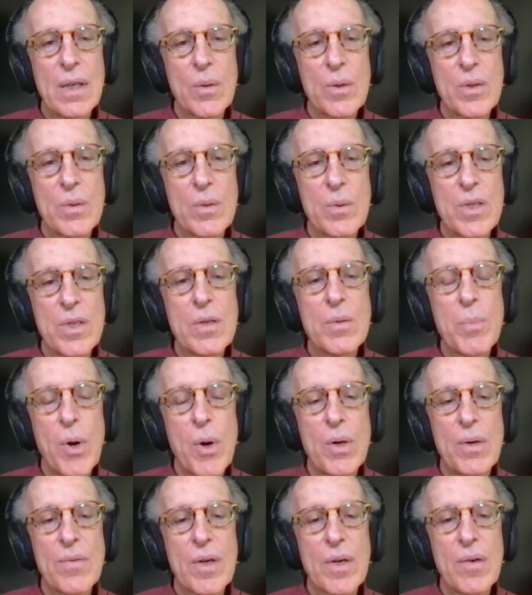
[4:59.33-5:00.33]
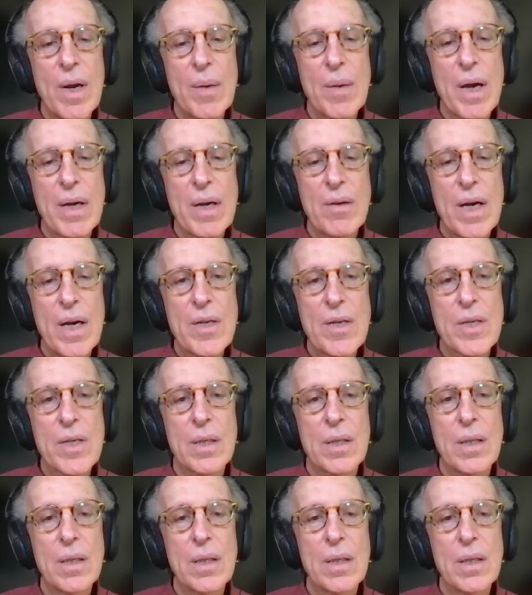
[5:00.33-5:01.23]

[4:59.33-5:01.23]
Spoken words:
Louis? Was this part of the Great Migration?